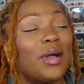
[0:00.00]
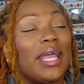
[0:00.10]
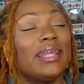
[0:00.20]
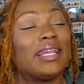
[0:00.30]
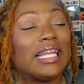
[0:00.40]

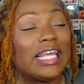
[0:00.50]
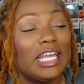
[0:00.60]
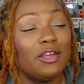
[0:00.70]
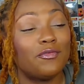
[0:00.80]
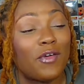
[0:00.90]
and
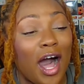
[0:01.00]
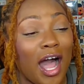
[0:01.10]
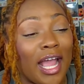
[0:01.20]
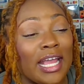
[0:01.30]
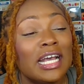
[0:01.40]

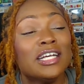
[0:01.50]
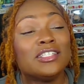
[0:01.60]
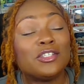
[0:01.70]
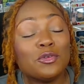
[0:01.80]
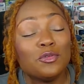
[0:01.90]
Levi
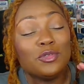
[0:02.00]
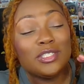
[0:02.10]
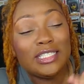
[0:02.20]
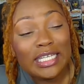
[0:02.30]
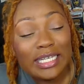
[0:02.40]
to
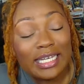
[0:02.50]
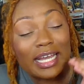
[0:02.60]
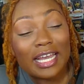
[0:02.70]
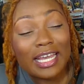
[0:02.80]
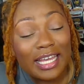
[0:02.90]
Zeke
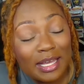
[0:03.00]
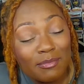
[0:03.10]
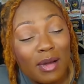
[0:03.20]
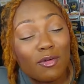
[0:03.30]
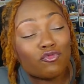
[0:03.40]

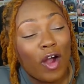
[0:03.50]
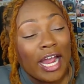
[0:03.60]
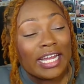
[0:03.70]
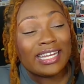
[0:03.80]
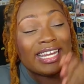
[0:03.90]
him
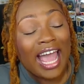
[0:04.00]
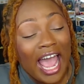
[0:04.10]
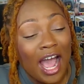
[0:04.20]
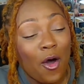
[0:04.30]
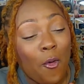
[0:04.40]
right
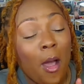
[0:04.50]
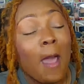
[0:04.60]
now.